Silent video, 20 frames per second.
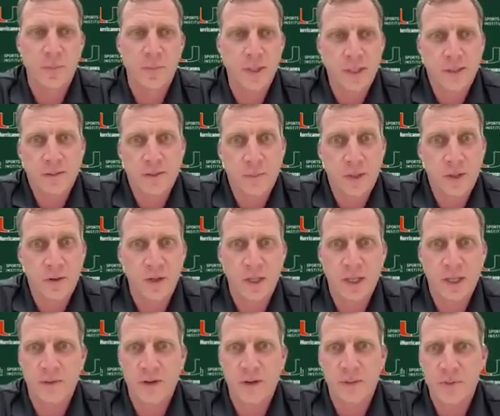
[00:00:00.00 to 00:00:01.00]
But I mean, they're only
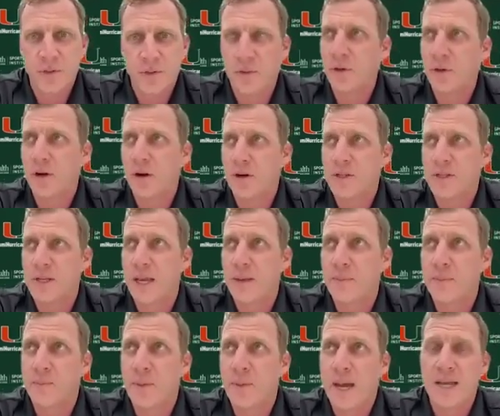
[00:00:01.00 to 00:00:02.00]
giving up 200 yards a
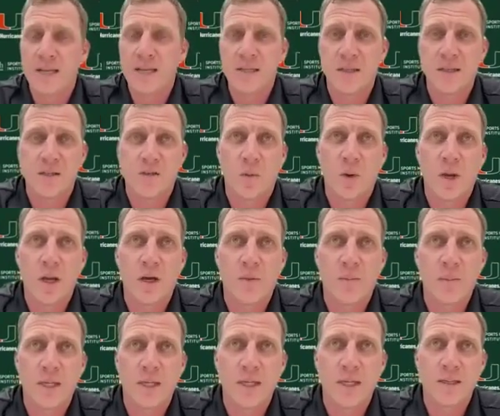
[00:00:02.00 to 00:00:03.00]
game in passing as well
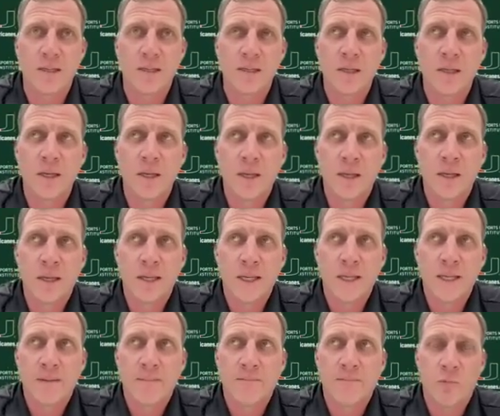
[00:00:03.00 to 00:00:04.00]
because
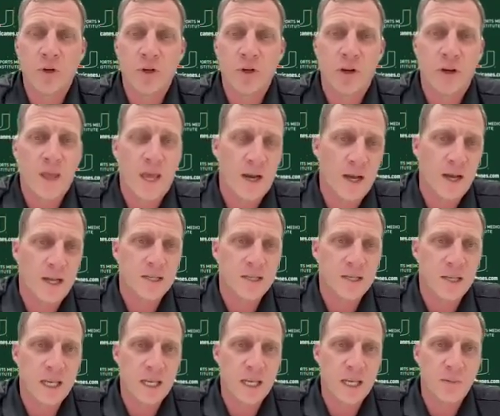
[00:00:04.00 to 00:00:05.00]
when you're in that odd
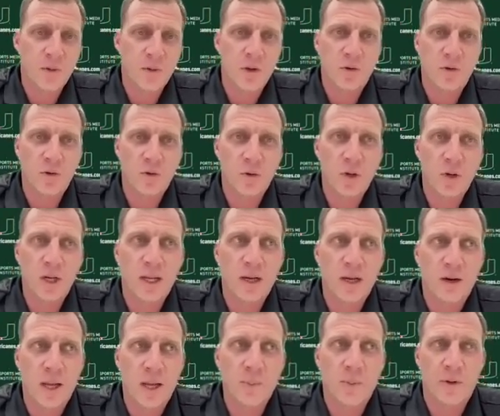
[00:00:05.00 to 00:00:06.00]
scheme, you, you really
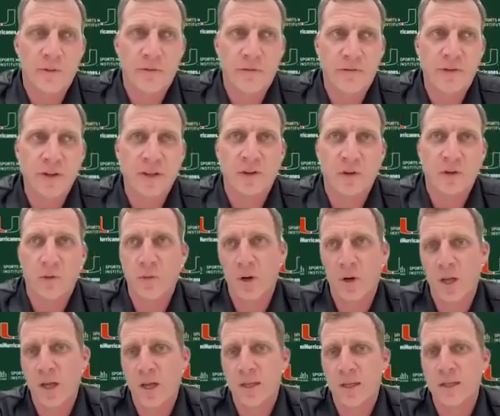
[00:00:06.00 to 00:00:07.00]
are able to fit the
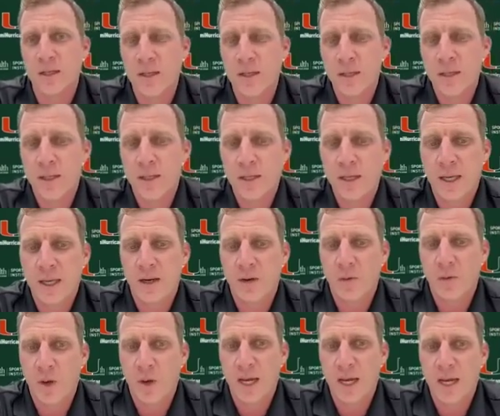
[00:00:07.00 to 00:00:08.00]
run in
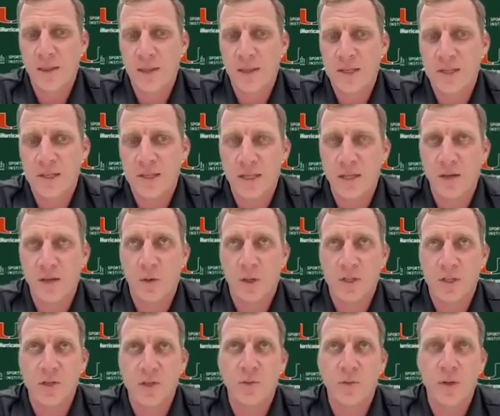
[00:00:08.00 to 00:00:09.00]
a way that still,
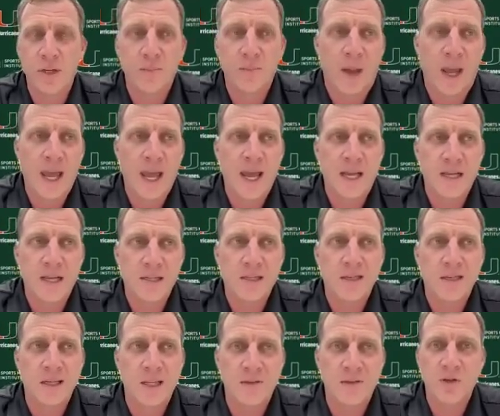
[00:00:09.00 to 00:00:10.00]
once you read pass,
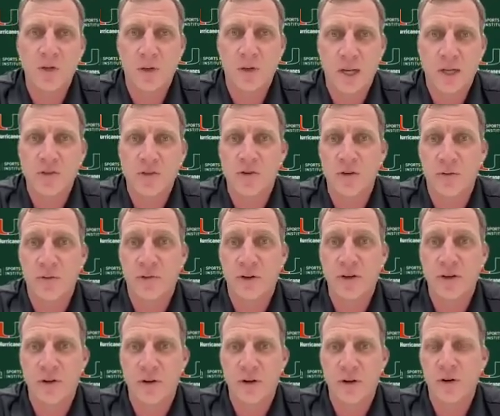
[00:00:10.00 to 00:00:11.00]
gives you an extra
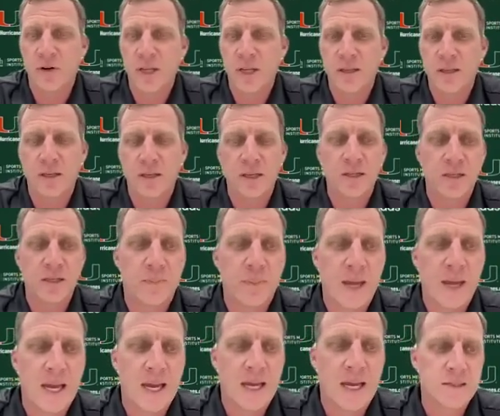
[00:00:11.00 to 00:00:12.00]
defender underneath against the
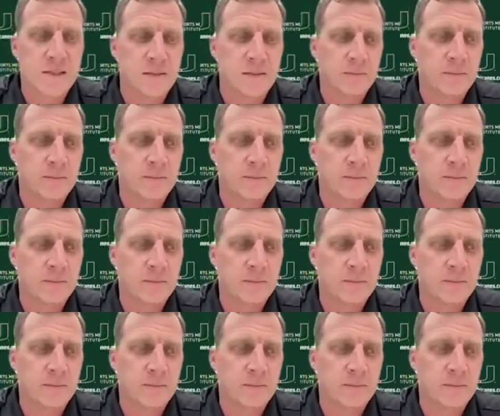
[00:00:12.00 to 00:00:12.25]
pass.